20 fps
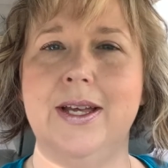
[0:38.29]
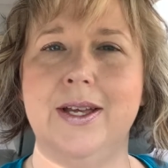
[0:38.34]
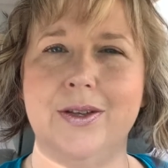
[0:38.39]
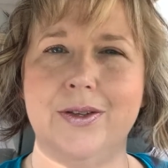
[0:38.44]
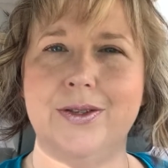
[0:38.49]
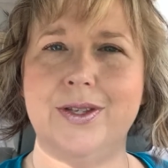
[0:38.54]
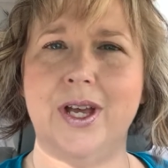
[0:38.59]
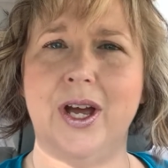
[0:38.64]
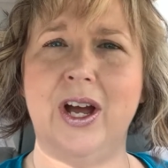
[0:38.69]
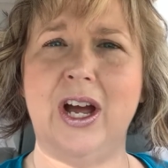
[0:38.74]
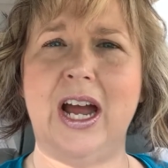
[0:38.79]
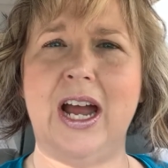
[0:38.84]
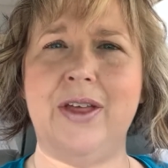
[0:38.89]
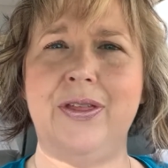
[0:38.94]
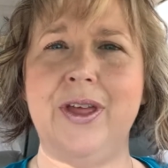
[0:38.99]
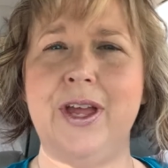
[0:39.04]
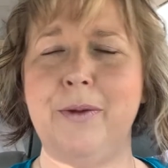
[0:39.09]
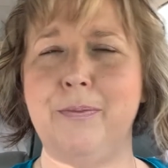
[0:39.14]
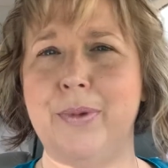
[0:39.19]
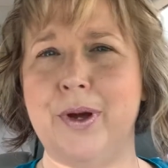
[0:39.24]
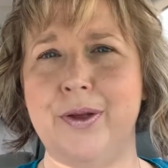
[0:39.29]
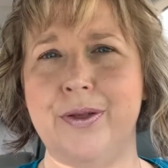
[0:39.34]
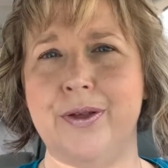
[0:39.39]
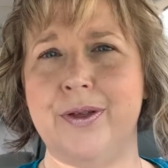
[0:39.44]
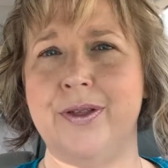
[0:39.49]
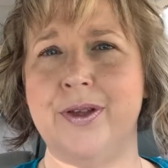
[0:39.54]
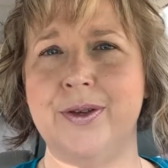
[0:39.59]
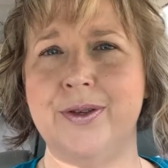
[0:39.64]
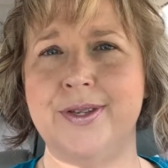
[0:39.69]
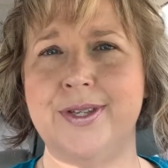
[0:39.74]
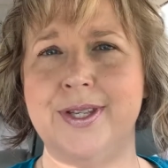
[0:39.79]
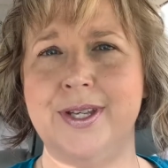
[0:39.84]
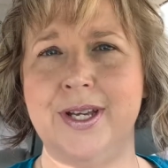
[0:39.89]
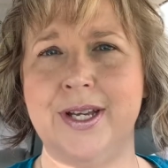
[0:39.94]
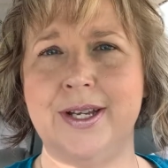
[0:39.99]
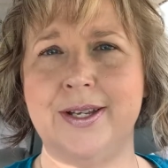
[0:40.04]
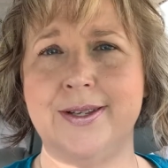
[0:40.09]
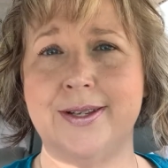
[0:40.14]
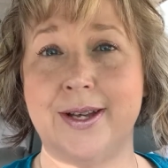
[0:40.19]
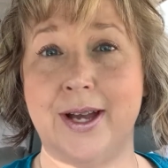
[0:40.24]
So I think both of those
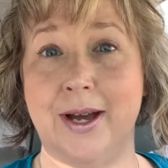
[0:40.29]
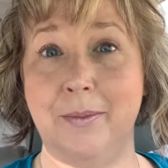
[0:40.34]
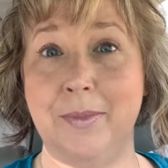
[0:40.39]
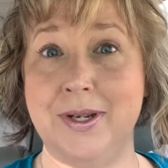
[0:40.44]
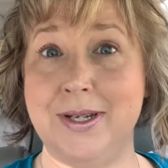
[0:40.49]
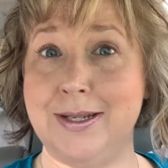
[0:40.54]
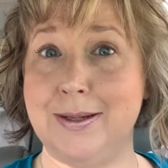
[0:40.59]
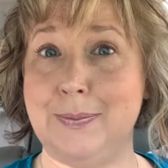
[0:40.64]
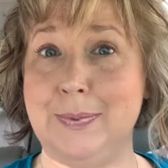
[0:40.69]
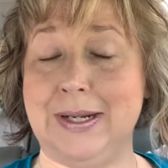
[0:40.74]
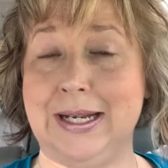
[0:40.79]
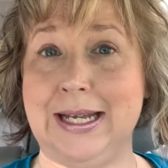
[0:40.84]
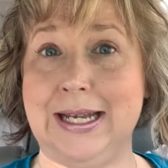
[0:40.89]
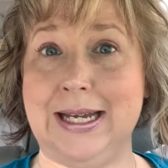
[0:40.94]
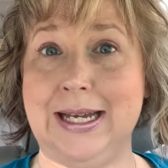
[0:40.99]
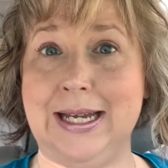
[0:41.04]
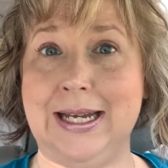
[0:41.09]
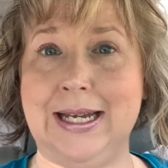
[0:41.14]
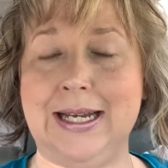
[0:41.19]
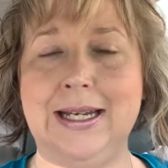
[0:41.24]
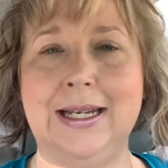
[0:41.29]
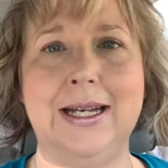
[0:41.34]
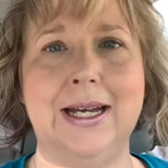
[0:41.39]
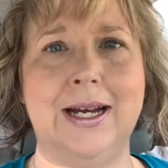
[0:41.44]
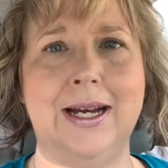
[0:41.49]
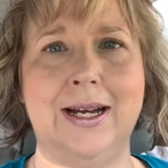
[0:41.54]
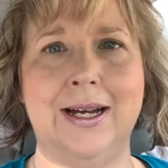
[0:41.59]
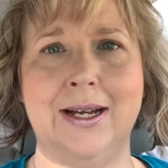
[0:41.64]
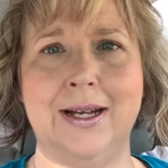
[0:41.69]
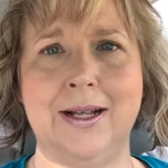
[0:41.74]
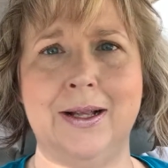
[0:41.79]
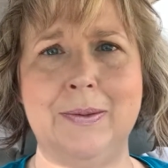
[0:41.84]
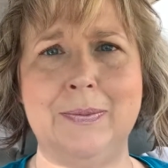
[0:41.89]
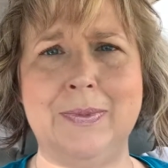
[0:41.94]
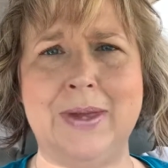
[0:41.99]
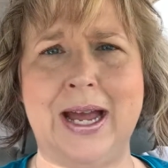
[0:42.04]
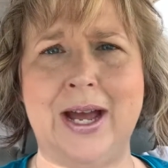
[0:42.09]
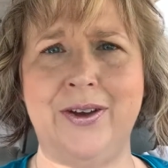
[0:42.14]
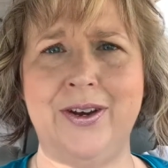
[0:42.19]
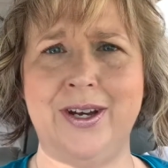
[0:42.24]
things come into play. Um,
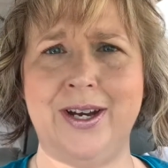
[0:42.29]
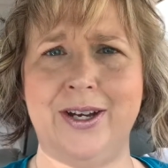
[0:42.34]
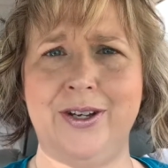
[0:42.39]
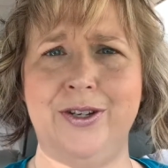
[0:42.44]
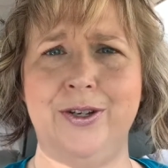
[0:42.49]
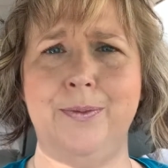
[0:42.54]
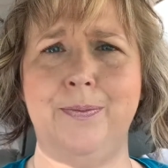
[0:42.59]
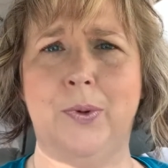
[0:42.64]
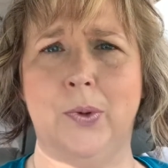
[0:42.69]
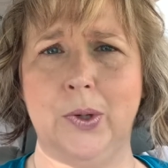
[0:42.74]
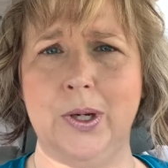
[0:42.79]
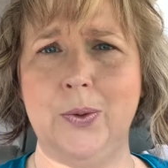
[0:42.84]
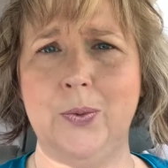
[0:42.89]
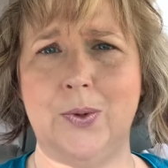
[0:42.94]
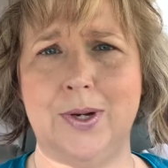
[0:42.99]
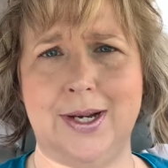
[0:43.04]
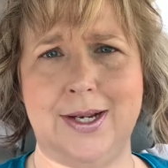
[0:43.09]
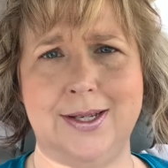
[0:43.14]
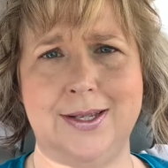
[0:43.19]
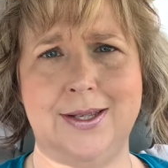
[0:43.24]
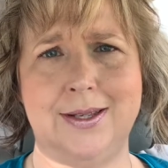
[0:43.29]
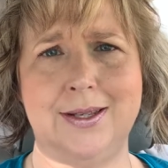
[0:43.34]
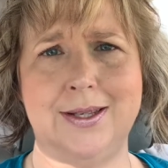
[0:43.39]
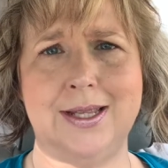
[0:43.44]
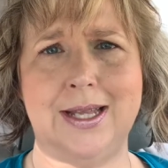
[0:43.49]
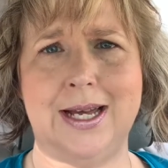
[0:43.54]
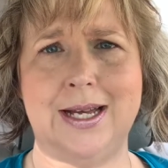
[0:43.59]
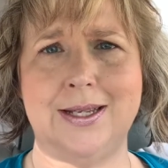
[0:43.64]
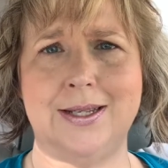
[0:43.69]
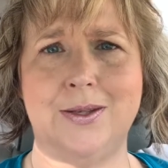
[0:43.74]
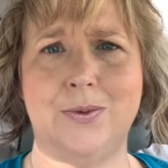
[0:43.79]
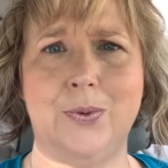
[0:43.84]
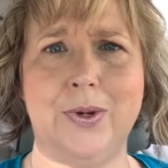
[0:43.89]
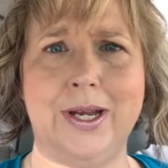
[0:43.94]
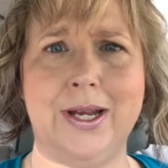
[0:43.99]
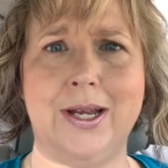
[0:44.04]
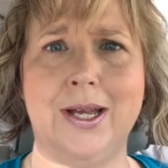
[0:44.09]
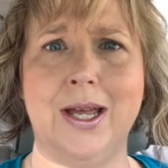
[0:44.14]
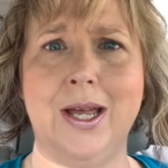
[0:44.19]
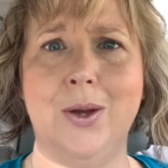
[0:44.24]
how did I do point-wise this last week?